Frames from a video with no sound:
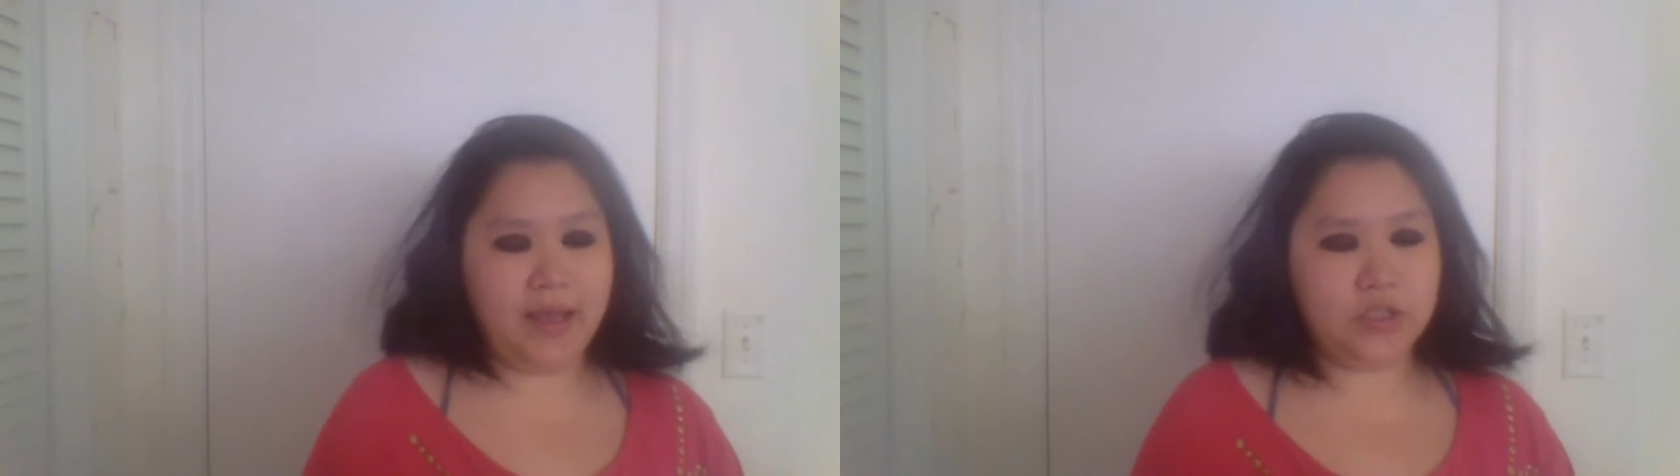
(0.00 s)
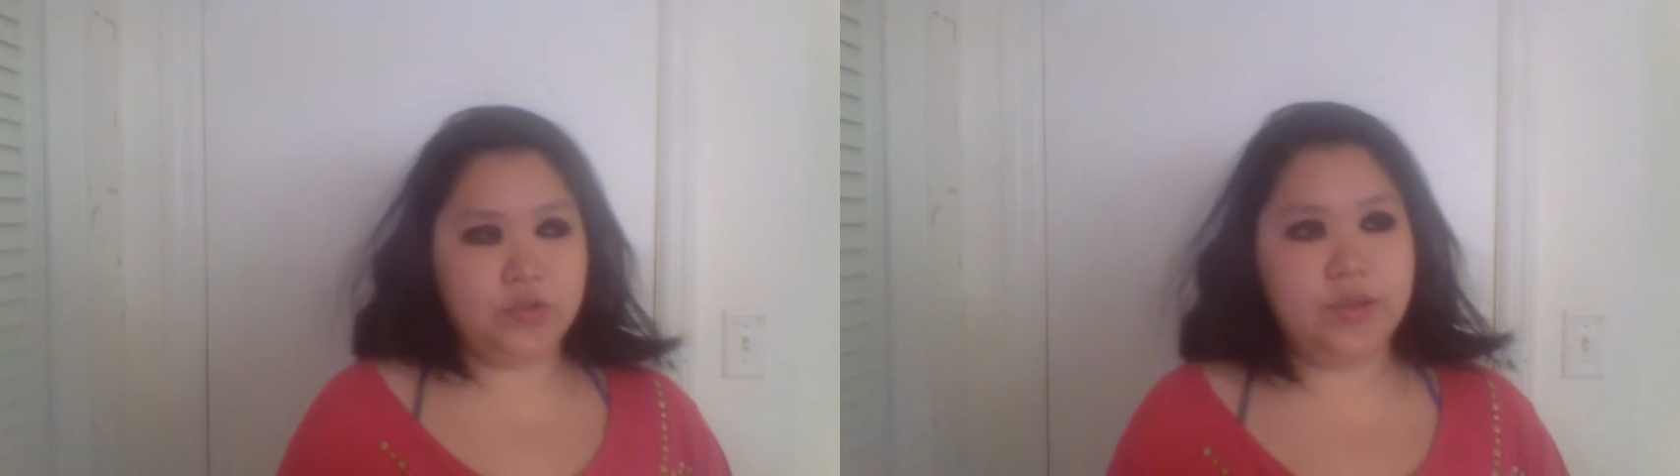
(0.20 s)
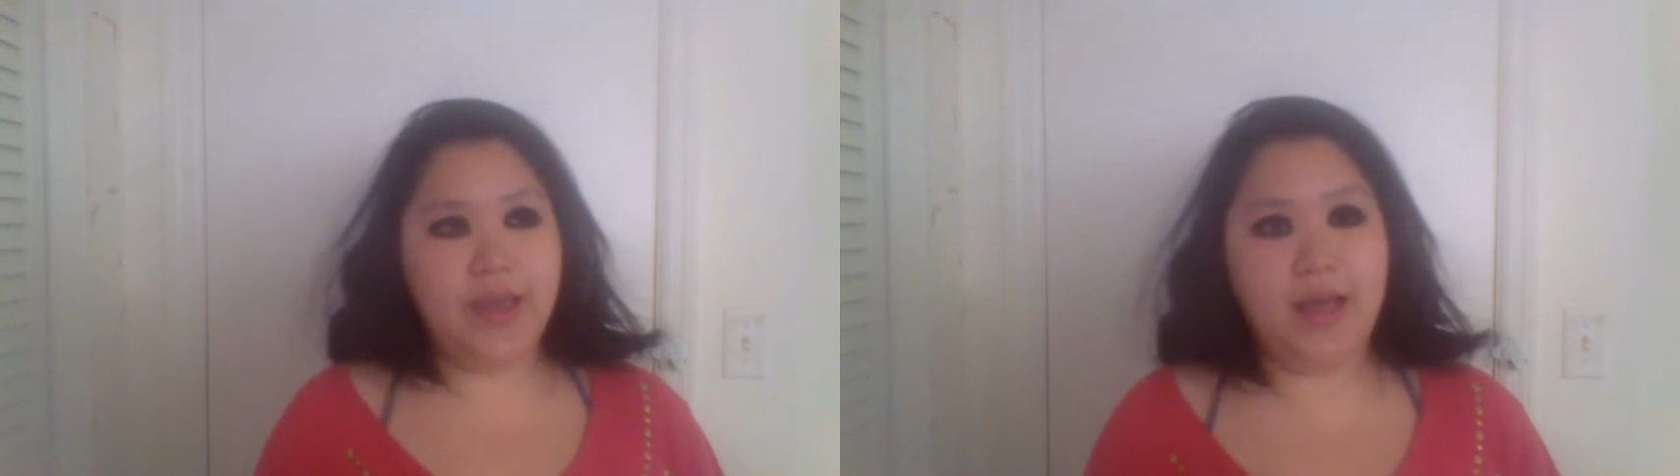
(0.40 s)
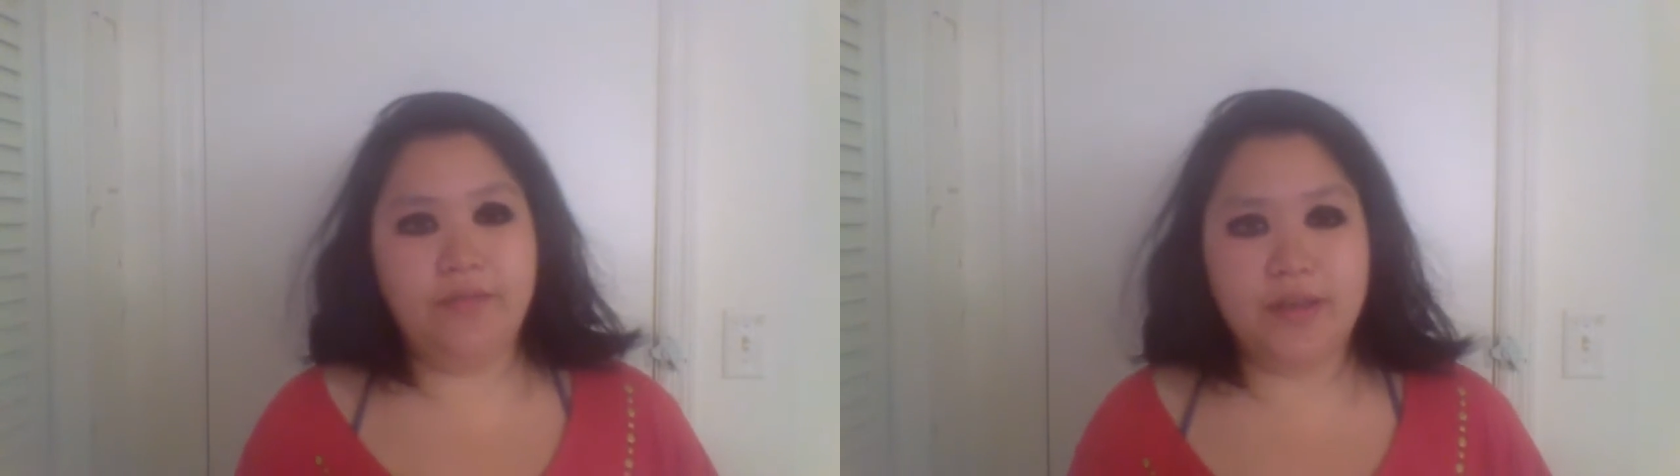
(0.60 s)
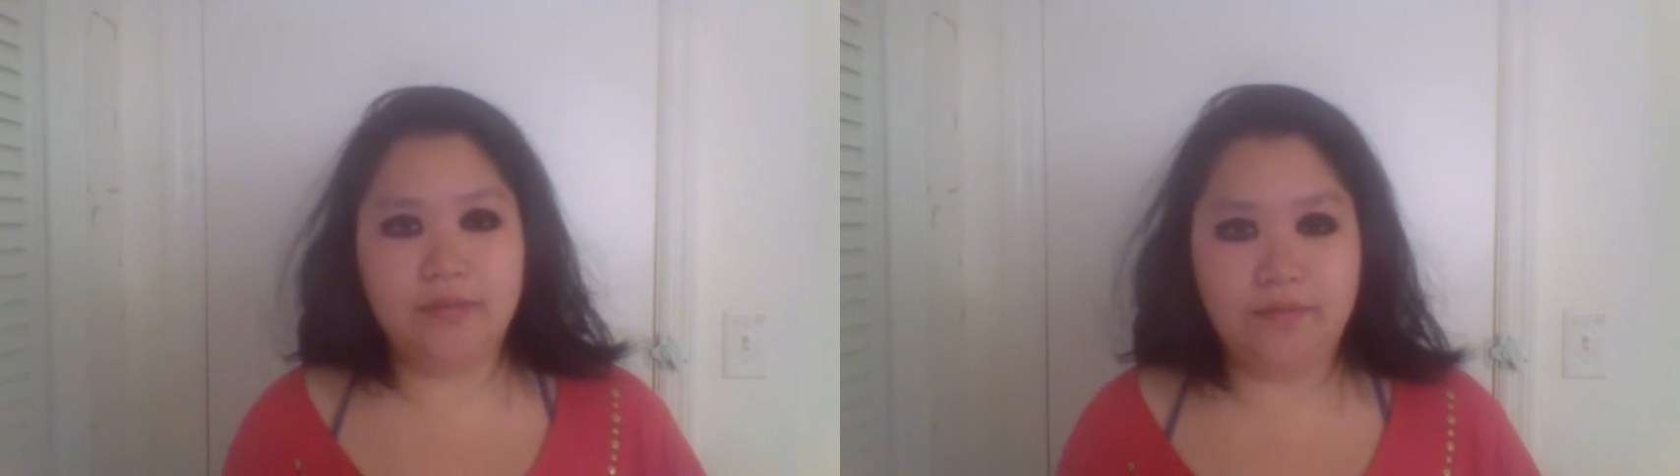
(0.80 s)
actually have
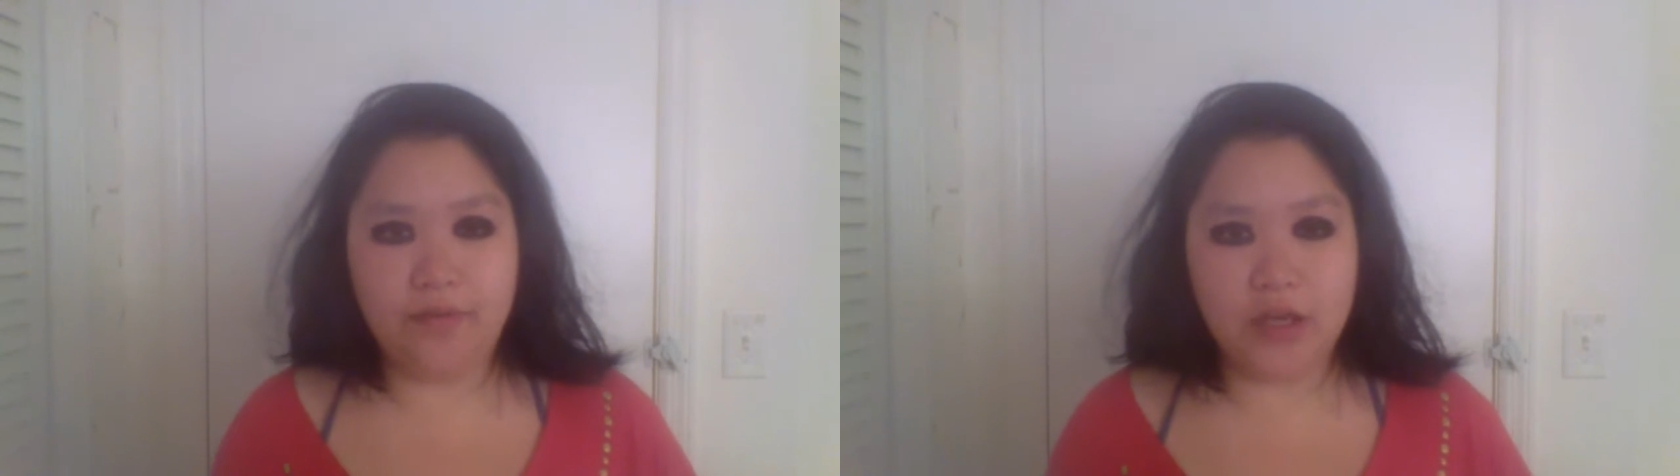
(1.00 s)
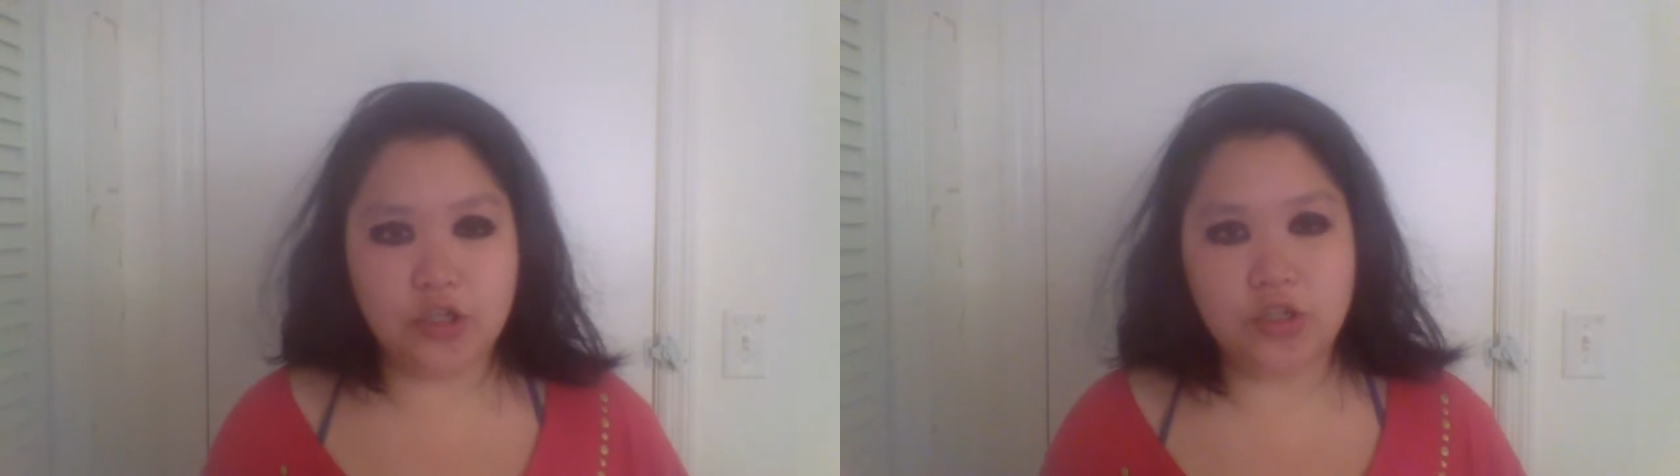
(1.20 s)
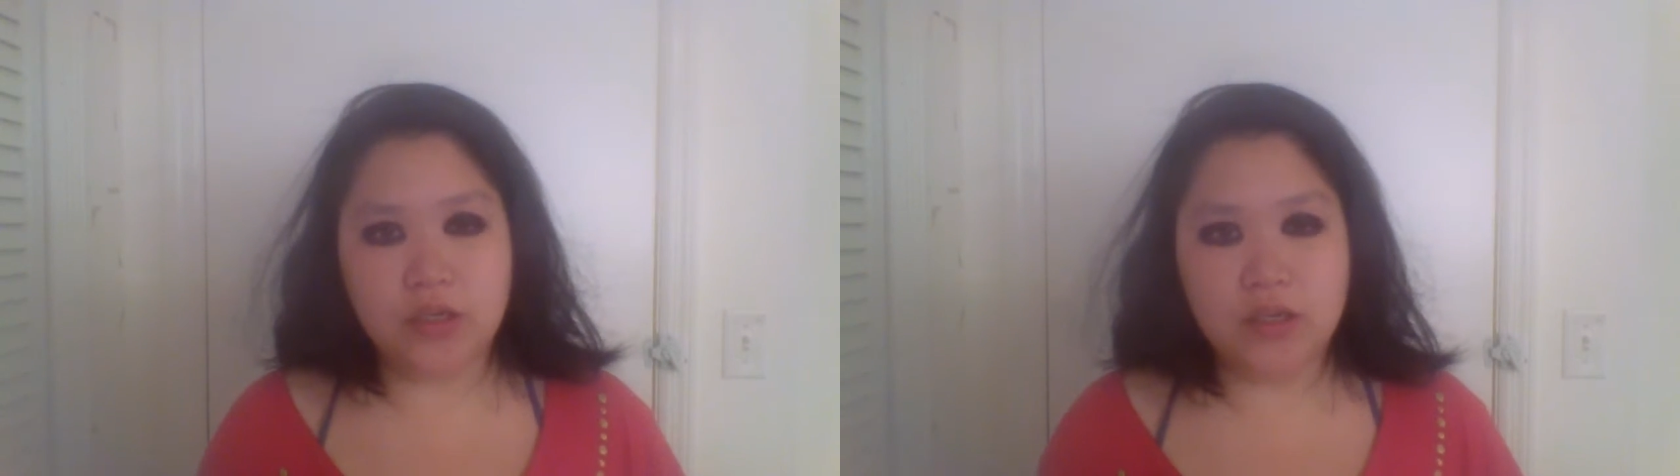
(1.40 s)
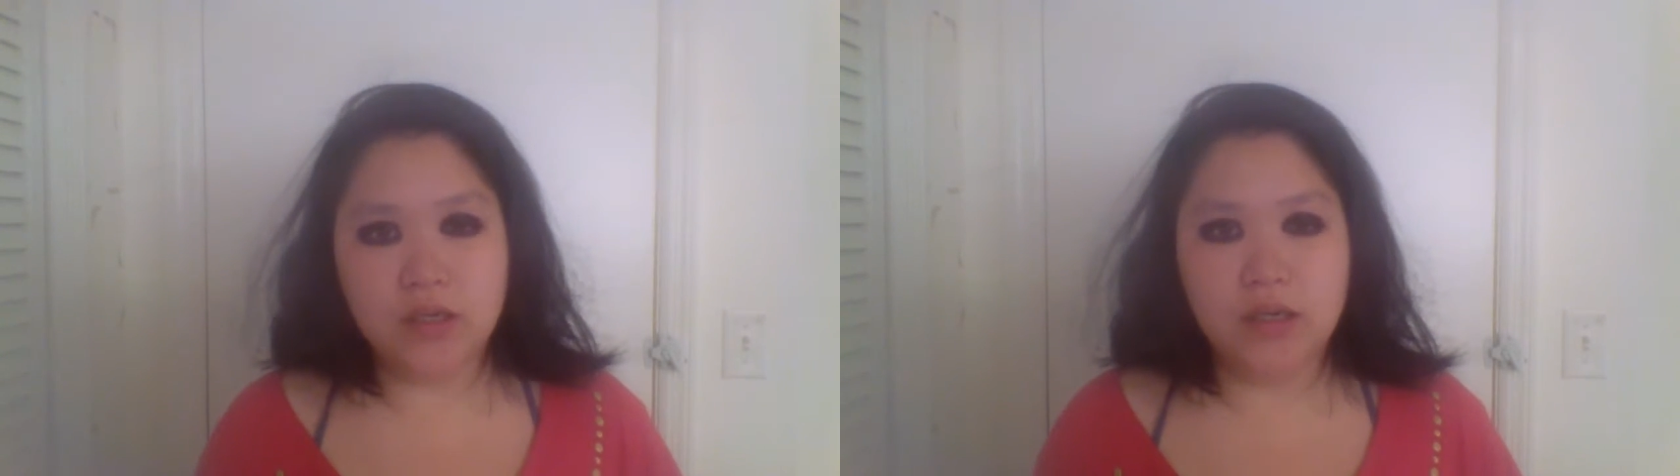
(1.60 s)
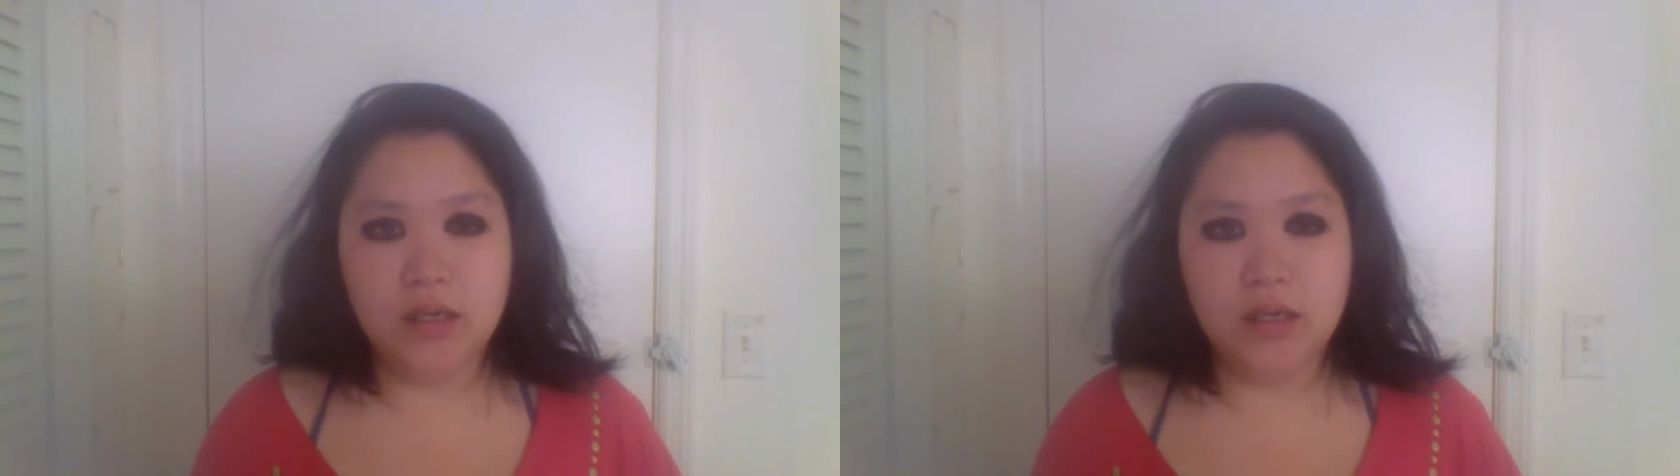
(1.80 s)
a confession